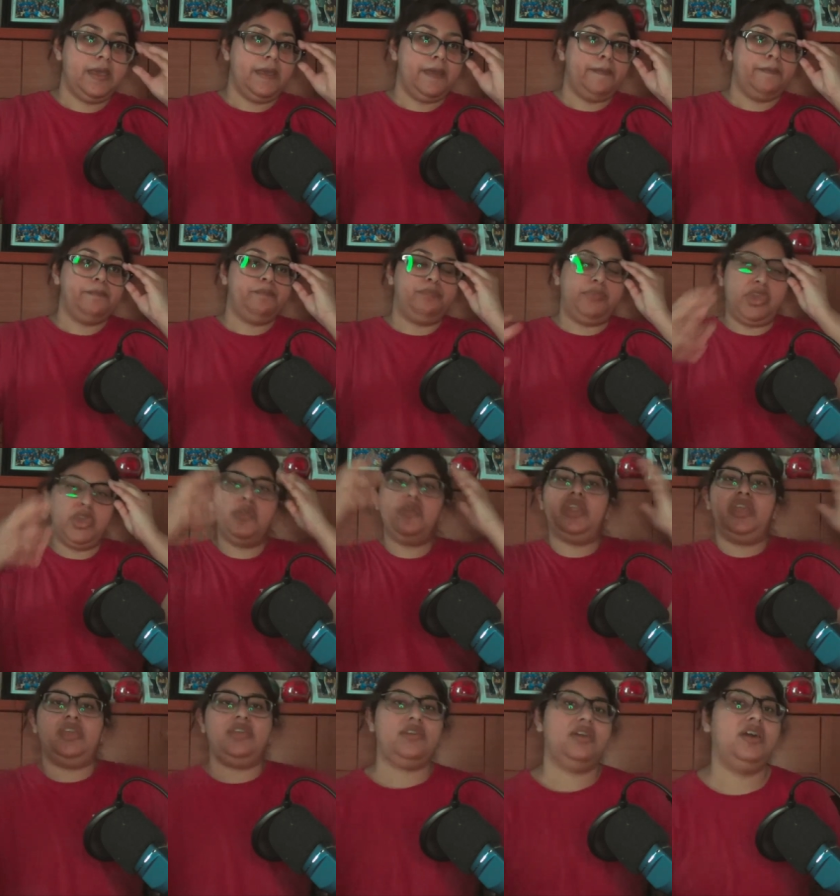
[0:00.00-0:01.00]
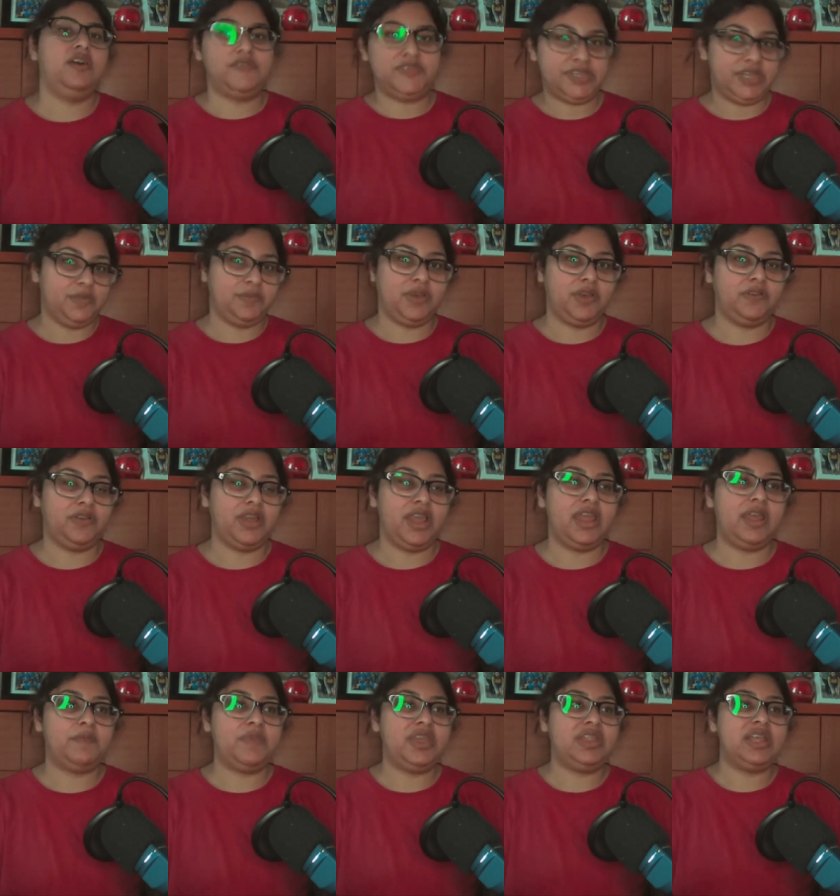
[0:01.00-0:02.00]
beauty of cinema, right? I
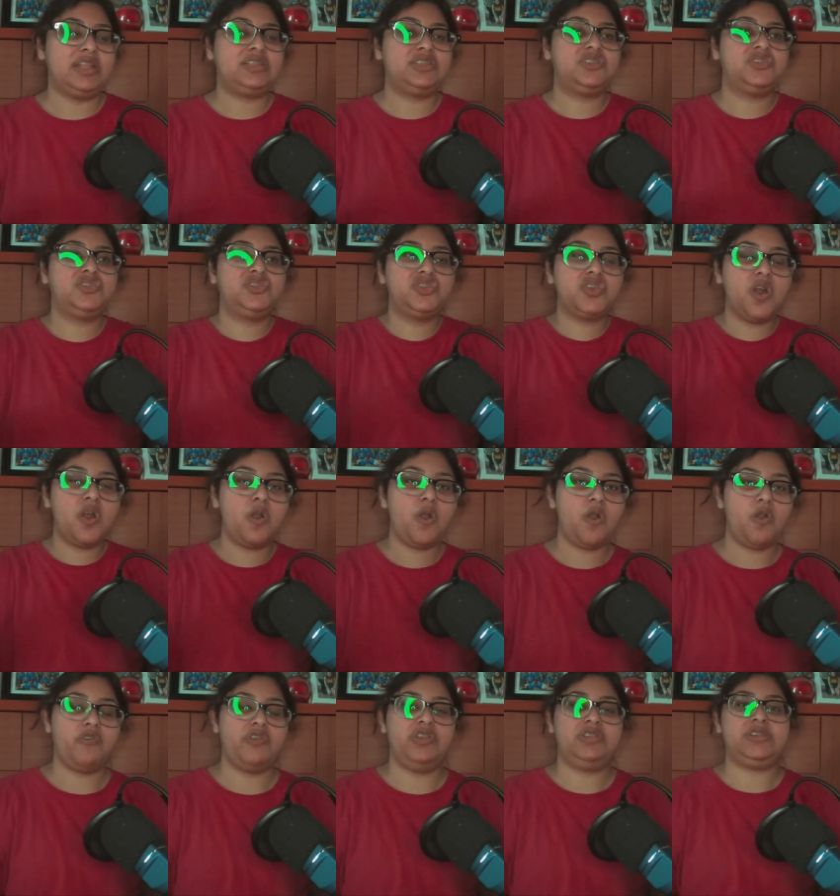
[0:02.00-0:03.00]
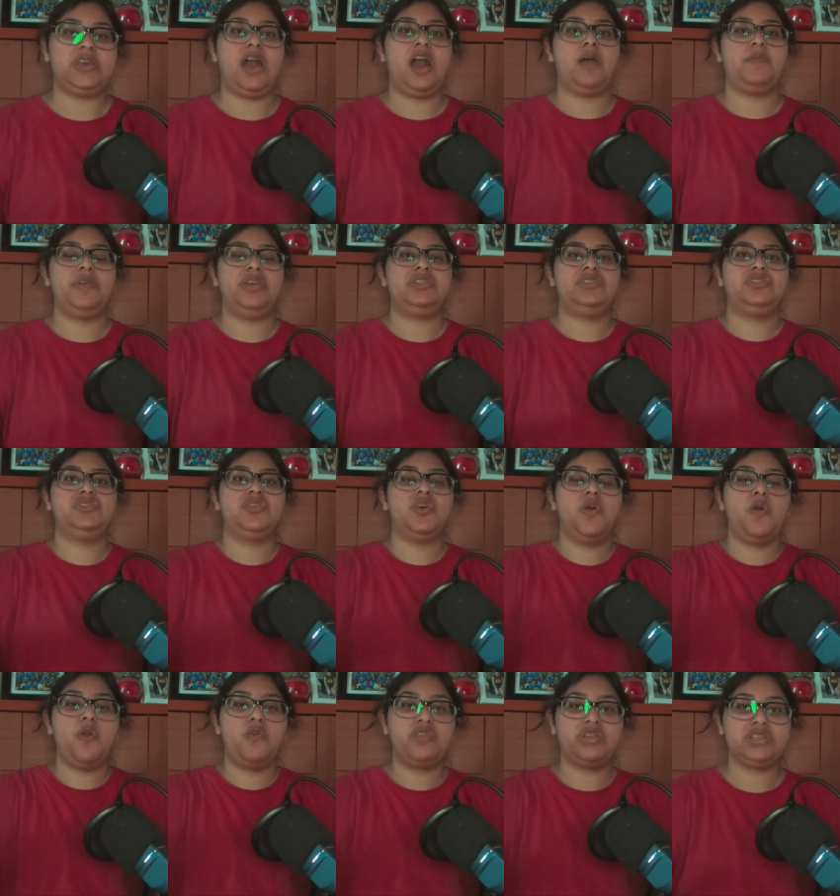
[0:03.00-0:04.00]
mean, it's so over the top, it's so
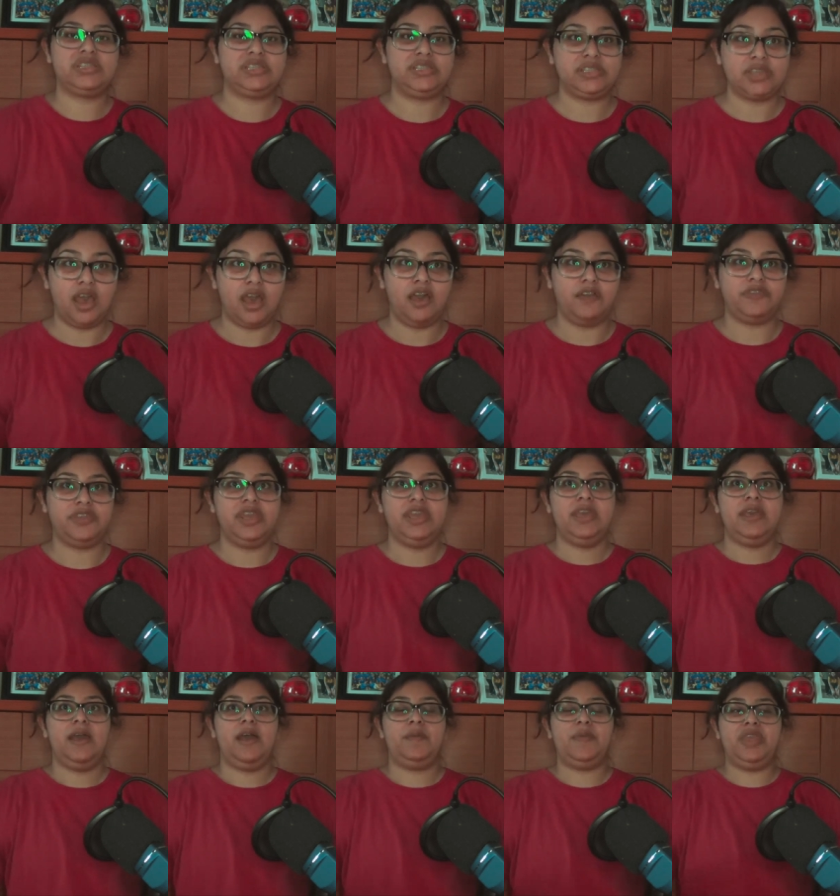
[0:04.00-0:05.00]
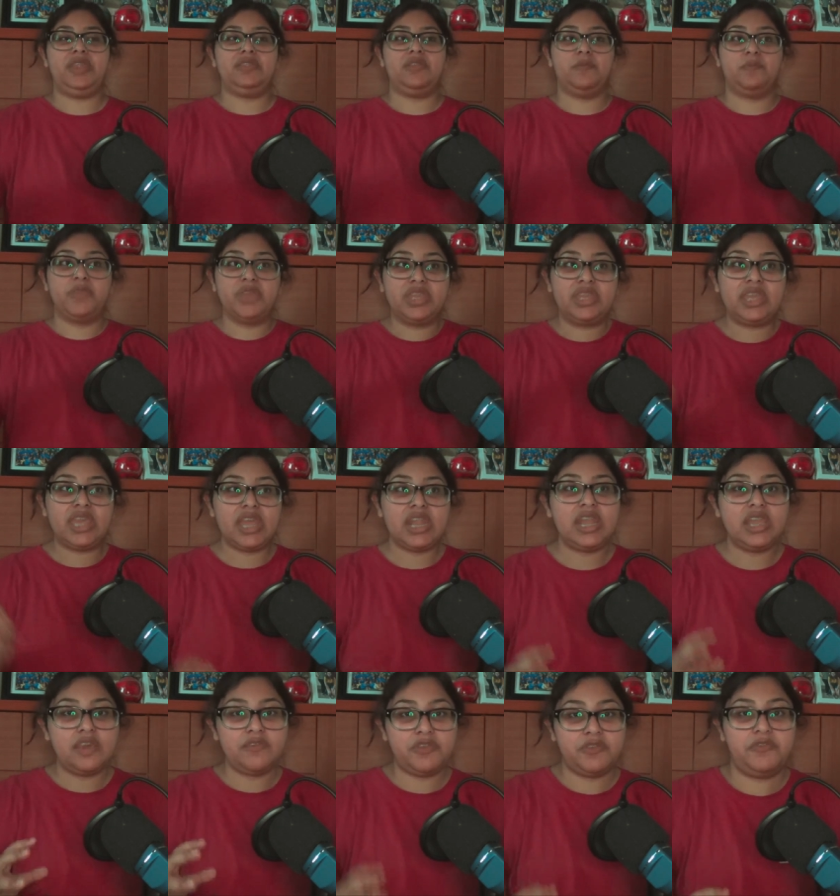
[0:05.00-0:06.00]
overstuffed. I mean, the beginning
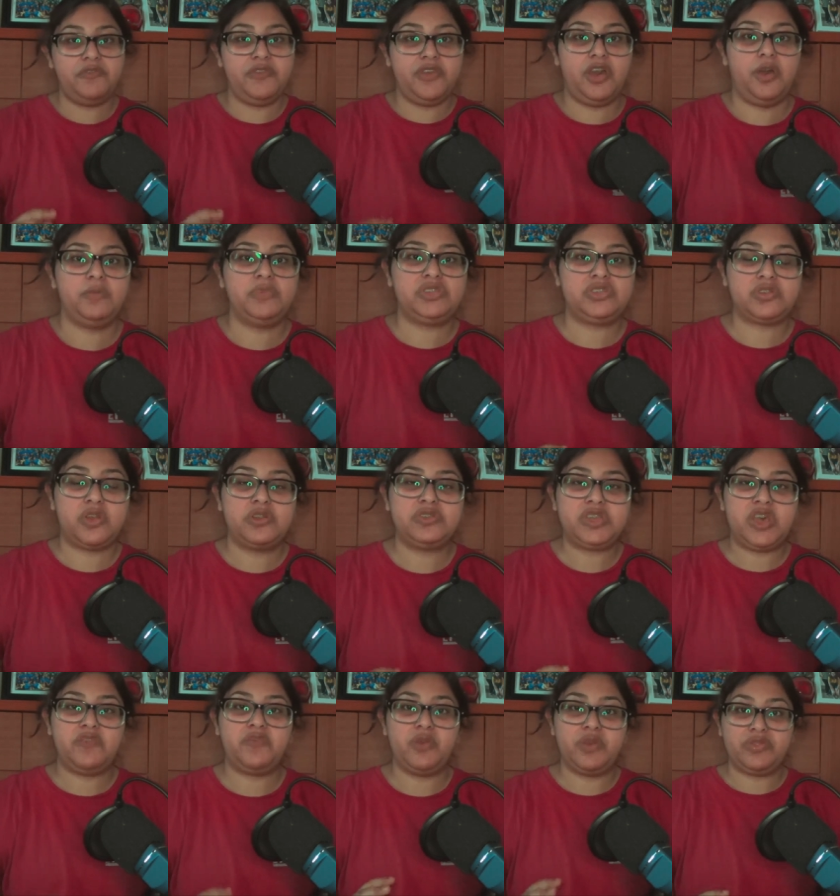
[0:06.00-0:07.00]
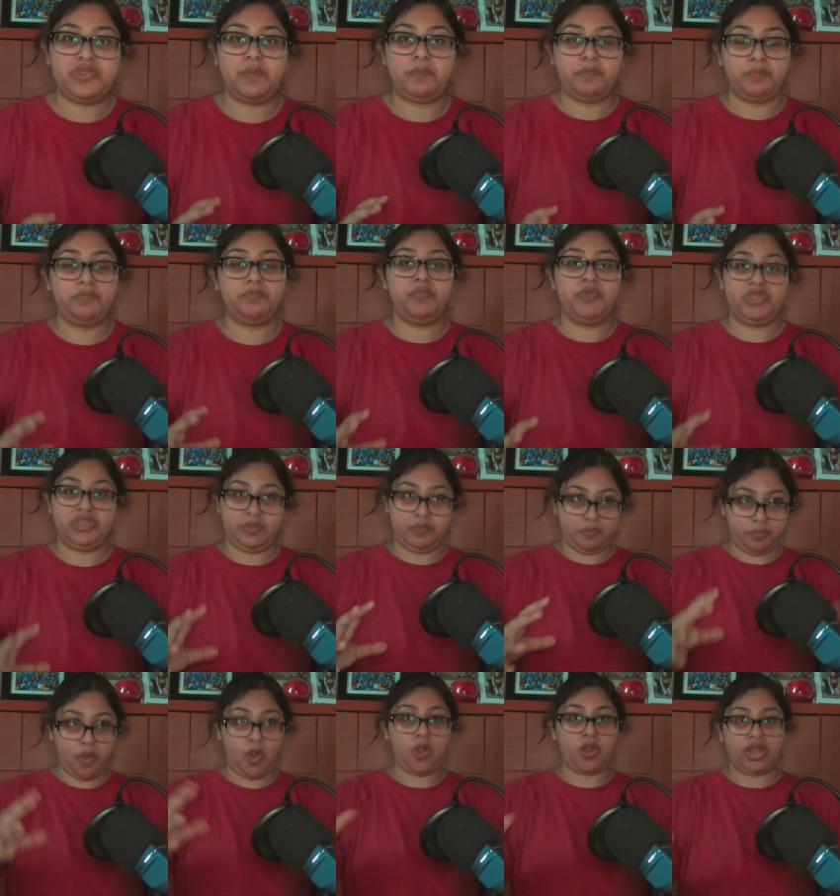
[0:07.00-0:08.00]
of the film starts off with the
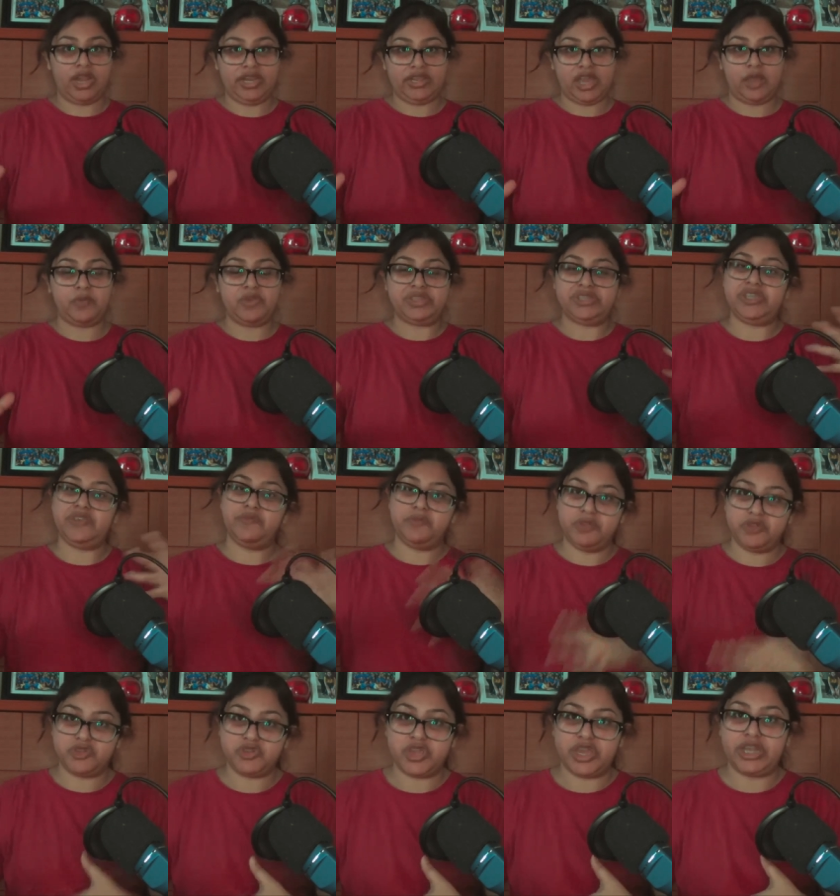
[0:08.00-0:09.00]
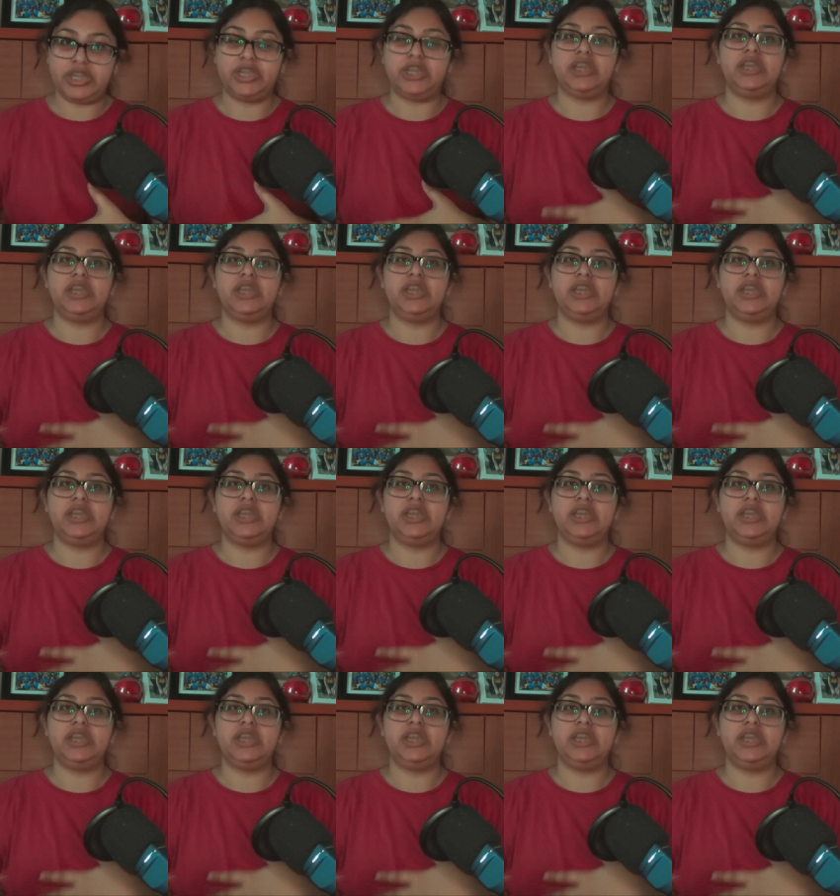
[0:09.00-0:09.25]
party that we see from the trailer,